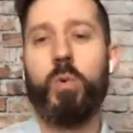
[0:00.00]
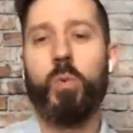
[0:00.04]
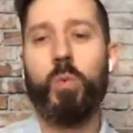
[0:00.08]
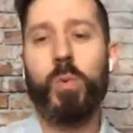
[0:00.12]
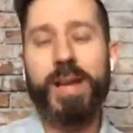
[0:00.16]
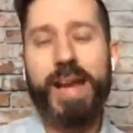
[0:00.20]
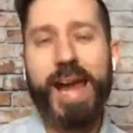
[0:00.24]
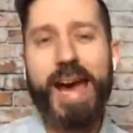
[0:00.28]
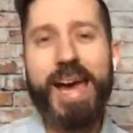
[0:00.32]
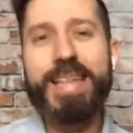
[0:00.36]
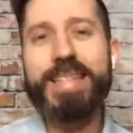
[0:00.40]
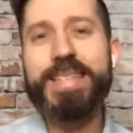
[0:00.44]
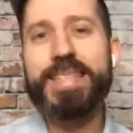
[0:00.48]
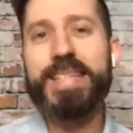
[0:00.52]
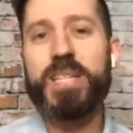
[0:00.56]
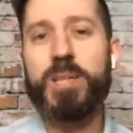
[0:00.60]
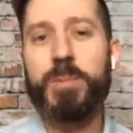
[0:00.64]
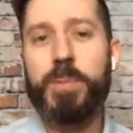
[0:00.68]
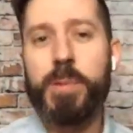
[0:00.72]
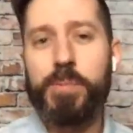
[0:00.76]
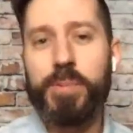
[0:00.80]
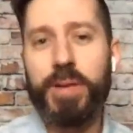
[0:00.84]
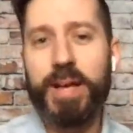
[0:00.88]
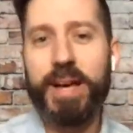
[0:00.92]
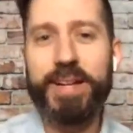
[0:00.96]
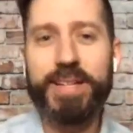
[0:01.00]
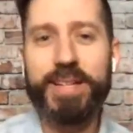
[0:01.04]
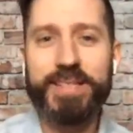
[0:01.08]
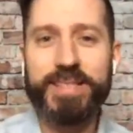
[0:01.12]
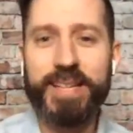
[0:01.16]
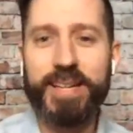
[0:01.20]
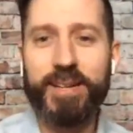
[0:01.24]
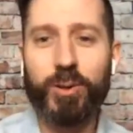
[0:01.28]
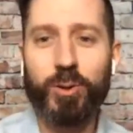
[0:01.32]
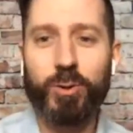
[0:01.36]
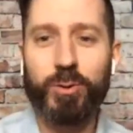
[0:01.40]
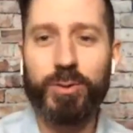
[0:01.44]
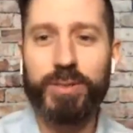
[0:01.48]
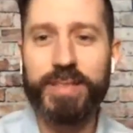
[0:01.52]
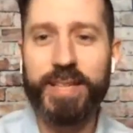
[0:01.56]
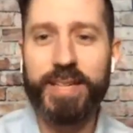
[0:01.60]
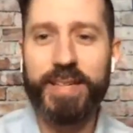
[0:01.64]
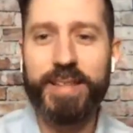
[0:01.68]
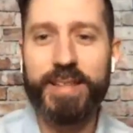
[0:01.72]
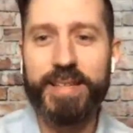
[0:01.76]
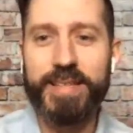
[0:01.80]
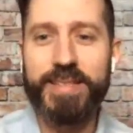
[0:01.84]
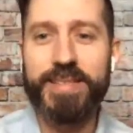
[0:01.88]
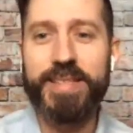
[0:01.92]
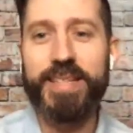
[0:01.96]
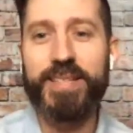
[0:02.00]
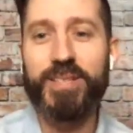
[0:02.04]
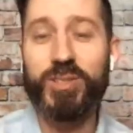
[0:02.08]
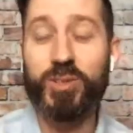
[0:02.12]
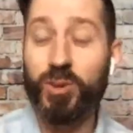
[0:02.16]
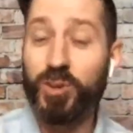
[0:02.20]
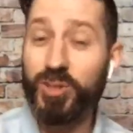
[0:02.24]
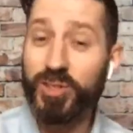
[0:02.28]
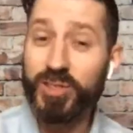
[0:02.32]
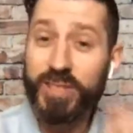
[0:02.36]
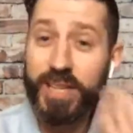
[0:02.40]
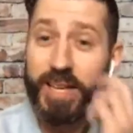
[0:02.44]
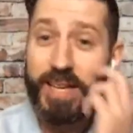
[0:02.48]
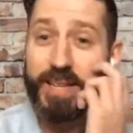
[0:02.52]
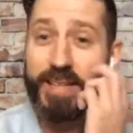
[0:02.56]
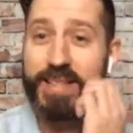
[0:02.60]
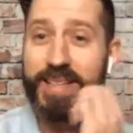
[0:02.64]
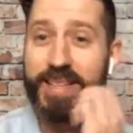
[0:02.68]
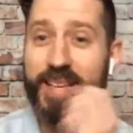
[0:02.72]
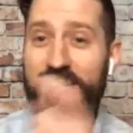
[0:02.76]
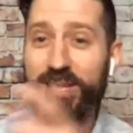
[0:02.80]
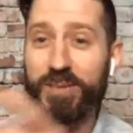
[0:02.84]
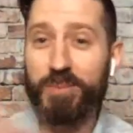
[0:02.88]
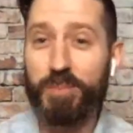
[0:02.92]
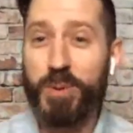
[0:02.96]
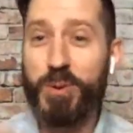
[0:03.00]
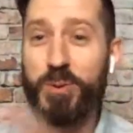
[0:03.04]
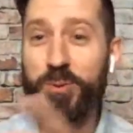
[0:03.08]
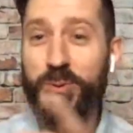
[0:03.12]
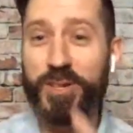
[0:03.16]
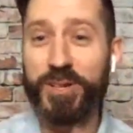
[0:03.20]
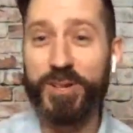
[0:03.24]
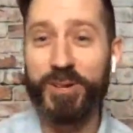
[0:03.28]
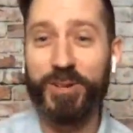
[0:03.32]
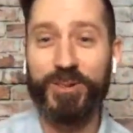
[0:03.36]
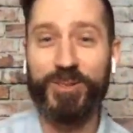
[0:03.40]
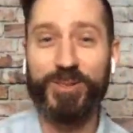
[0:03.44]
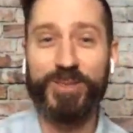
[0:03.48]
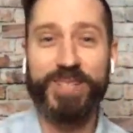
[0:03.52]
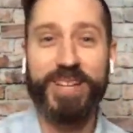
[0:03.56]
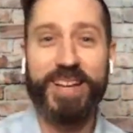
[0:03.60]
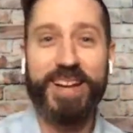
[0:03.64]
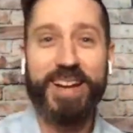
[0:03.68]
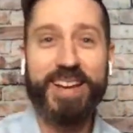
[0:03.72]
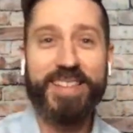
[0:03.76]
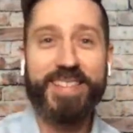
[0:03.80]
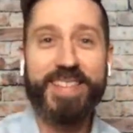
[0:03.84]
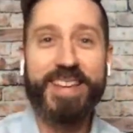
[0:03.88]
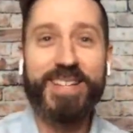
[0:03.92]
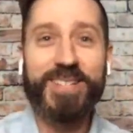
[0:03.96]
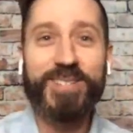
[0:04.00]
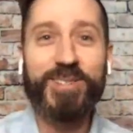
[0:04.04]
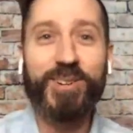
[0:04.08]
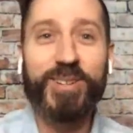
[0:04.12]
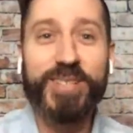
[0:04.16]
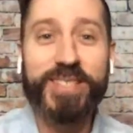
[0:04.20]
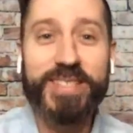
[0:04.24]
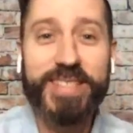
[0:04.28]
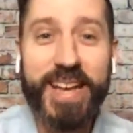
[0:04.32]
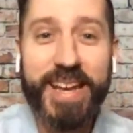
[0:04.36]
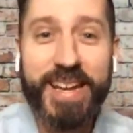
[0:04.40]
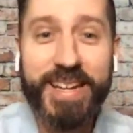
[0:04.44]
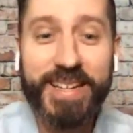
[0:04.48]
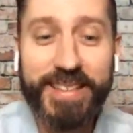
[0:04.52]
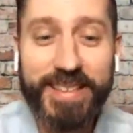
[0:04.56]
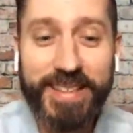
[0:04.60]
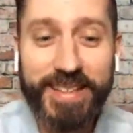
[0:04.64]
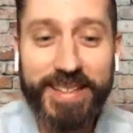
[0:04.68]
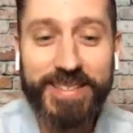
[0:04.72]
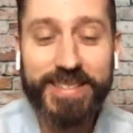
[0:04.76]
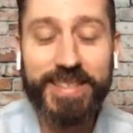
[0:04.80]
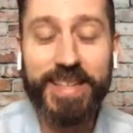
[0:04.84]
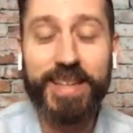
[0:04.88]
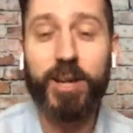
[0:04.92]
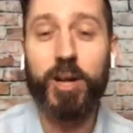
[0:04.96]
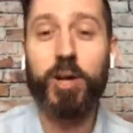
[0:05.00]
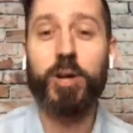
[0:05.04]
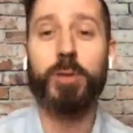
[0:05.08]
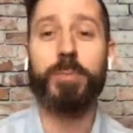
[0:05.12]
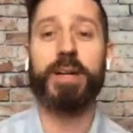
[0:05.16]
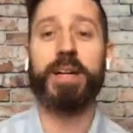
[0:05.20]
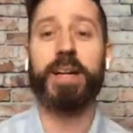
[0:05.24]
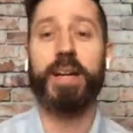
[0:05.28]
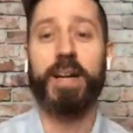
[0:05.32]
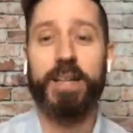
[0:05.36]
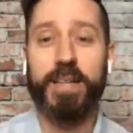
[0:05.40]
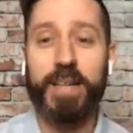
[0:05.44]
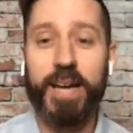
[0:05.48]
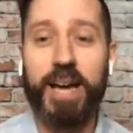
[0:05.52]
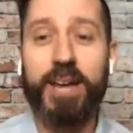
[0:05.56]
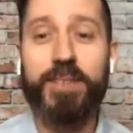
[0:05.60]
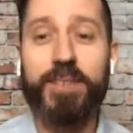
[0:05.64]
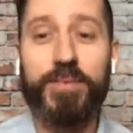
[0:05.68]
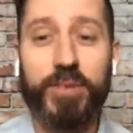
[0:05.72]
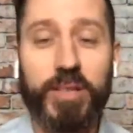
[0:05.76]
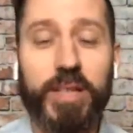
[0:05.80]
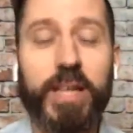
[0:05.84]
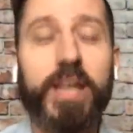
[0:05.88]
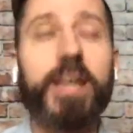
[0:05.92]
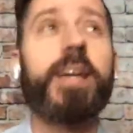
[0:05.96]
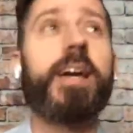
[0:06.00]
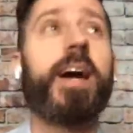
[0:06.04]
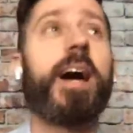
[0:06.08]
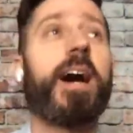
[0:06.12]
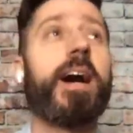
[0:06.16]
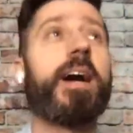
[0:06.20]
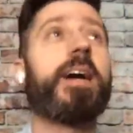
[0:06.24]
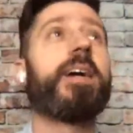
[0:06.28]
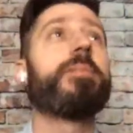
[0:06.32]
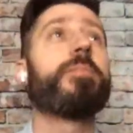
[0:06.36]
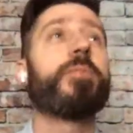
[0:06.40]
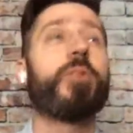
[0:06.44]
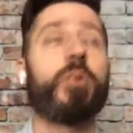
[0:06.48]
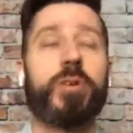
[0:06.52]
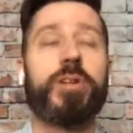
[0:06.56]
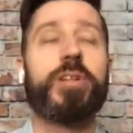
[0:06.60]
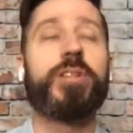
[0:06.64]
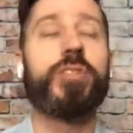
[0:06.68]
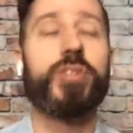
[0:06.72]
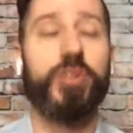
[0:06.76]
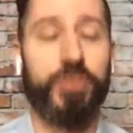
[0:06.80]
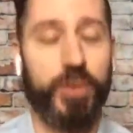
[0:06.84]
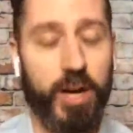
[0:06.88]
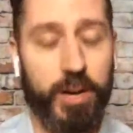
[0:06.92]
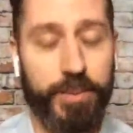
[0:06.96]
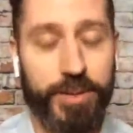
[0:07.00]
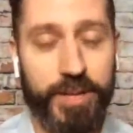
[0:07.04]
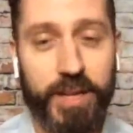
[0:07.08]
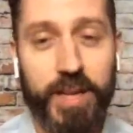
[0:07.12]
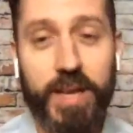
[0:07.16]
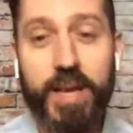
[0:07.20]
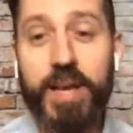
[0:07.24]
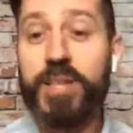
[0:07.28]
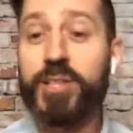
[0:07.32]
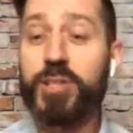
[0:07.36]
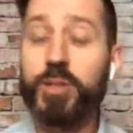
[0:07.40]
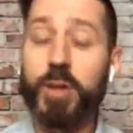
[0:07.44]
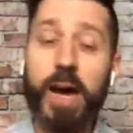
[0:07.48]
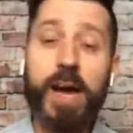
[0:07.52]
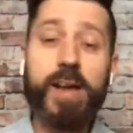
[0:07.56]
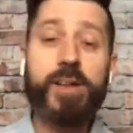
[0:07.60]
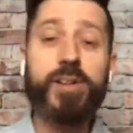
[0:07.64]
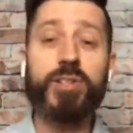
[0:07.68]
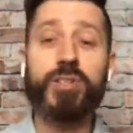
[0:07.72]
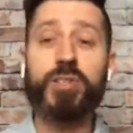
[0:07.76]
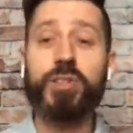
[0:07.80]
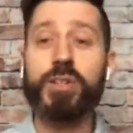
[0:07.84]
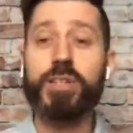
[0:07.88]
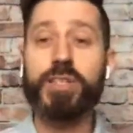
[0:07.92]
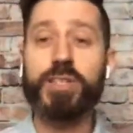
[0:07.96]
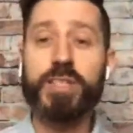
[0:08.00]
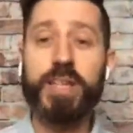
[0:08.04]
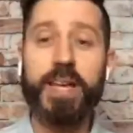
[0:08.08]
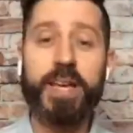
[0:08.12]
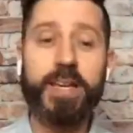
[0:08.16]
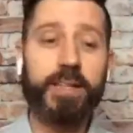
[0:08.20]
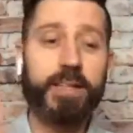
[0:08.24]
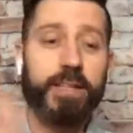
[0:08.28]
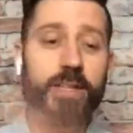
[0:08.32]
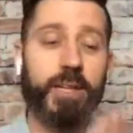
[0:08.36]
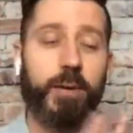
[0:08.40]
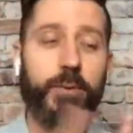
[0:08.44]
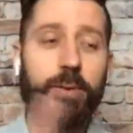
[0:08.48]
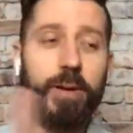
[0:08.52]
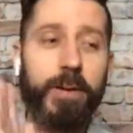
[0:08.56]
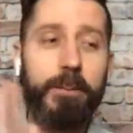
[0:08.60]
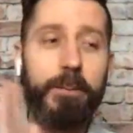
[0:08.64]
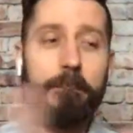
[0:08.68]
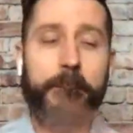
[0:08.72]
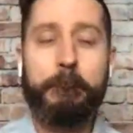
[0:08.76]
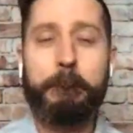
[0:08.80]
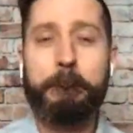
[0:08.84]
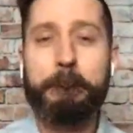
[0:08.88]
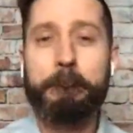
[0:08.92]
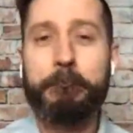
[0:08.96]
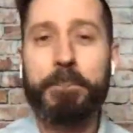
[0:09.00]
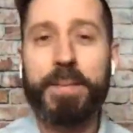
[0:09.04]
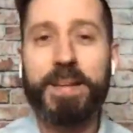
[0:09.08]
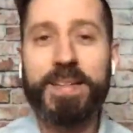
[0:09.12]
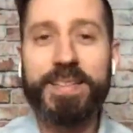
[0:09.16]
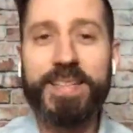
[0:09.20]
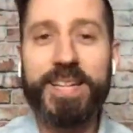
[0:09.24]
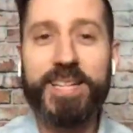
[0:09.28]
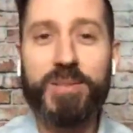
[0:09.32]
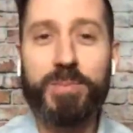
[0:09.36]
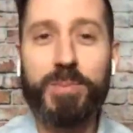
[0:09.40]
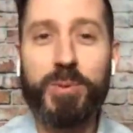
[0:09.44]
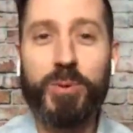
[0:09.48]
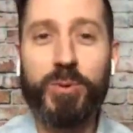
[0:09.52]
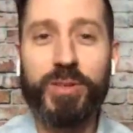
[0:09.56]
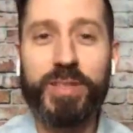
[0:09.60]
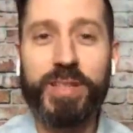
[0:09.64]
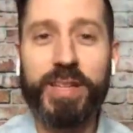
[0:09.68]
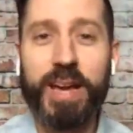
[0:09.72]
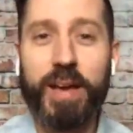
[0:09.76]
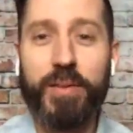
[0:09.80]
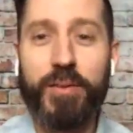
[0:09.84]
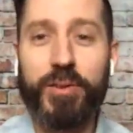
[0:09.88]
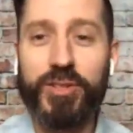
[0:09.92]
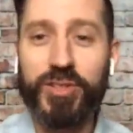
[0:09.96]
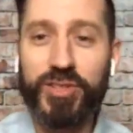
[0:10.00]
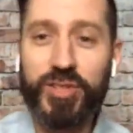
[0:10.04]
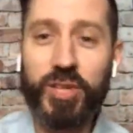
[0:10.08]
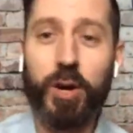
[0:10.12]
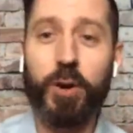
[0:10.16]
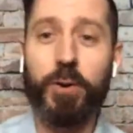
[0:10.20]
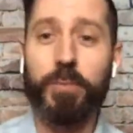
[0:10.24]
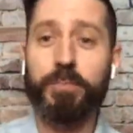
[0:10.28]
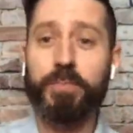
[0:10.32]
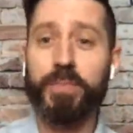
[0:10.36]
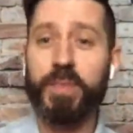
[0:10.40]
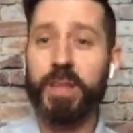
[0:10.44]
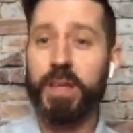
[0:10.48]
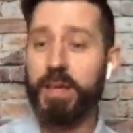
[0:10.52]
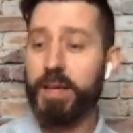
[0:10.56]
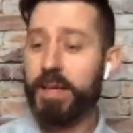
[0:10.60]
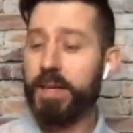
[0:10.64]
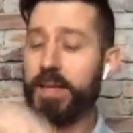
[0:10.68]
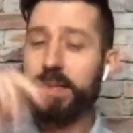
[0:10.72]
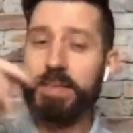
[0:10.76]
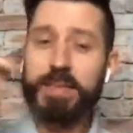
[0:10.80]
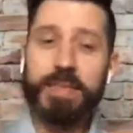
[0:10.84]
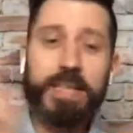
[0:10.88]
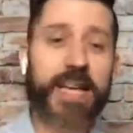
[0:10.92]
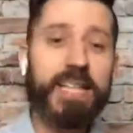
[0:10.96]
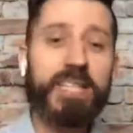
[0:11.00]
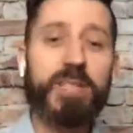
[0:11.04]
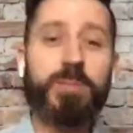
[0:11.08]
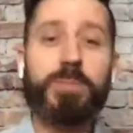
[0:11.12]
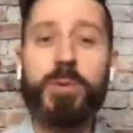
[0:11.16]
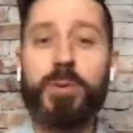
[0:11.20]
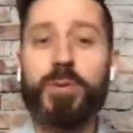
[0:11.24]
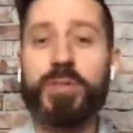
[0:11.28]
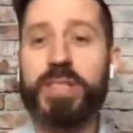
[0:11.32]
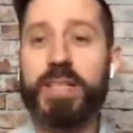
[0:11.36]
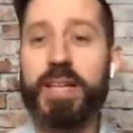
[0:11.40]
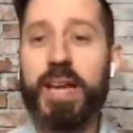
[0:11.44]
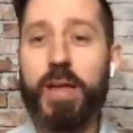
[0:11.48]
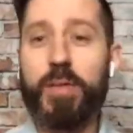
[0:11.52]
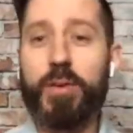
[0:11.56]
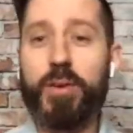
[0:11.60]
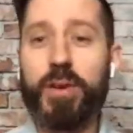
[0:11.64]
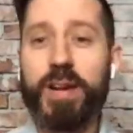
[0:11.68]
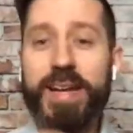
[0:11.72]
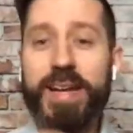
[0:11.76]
When I teach people how to set goals like this, they start saying, yes, puke goals. They start saying things like, oh my God, I feel like I am going to vomit. So I just started saying, you know what? Let's puke together. So let's puke together.